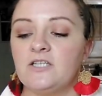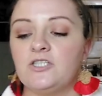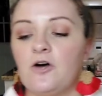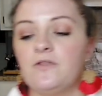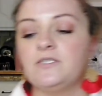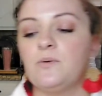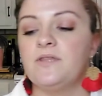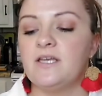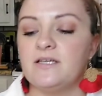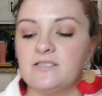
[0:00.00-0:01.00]
So this
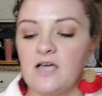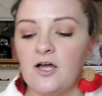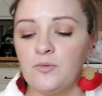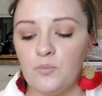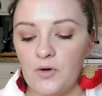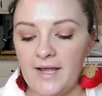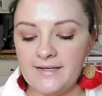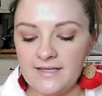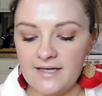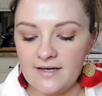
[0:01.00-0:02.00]
one that is
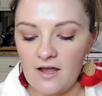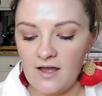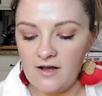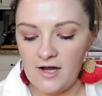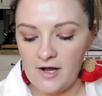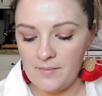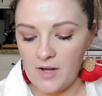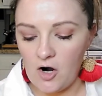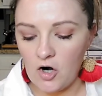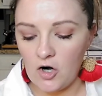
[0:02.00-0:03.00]
unbranded um,
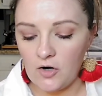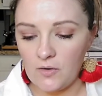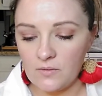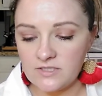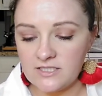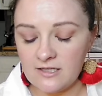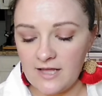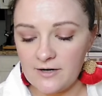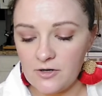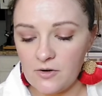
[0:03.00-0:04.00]
are
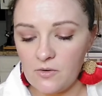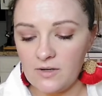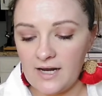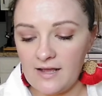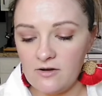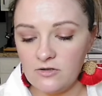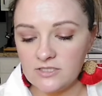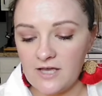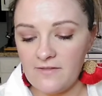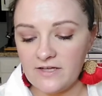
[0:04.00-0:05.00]
stiletto
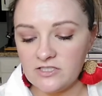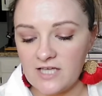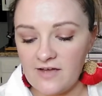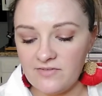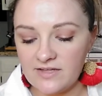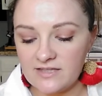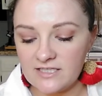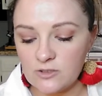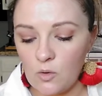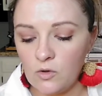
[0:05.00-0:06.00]
nails, and they just have like
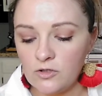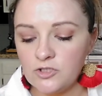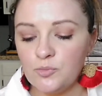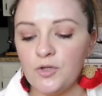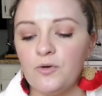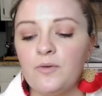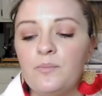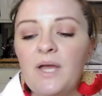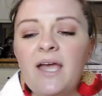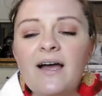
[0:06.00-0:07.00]
this orange, blue,
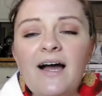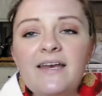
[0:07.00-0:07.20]
and pink